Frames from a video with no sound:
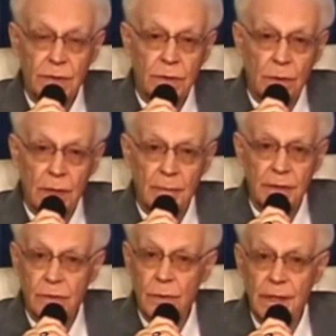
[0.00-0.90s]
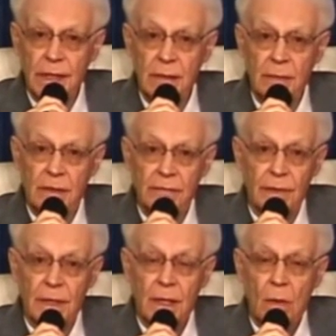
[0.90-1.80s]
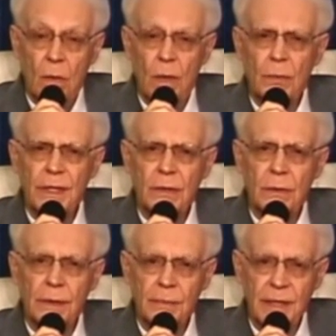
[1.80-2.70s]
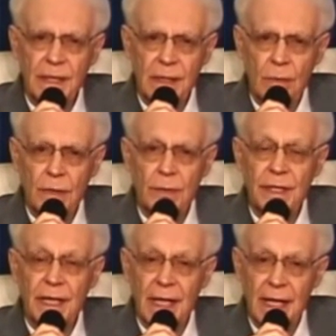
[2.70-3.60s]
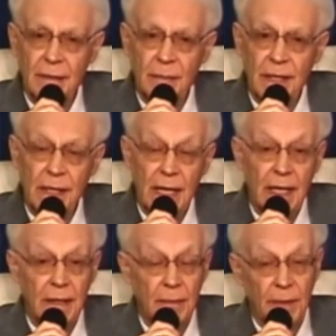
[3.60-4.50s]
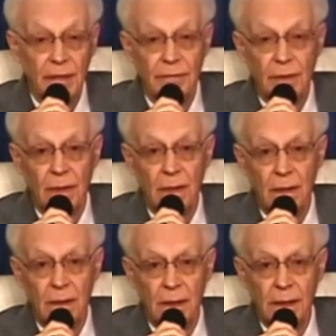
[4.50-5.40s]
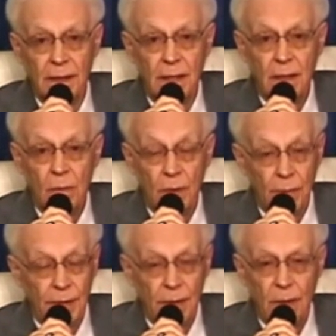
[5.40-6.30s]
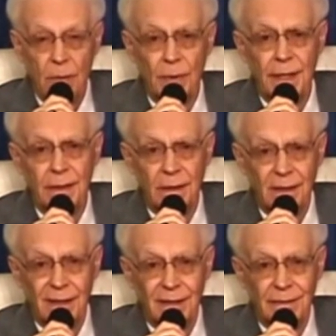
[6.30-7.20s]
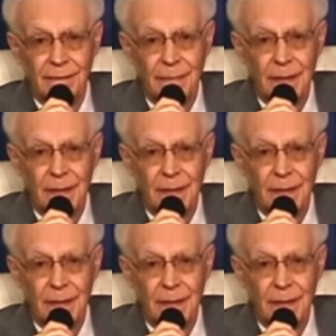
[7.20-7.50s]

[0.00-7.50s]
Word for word: the dormant dream of what we could be, what we can be, and above all, what we already are.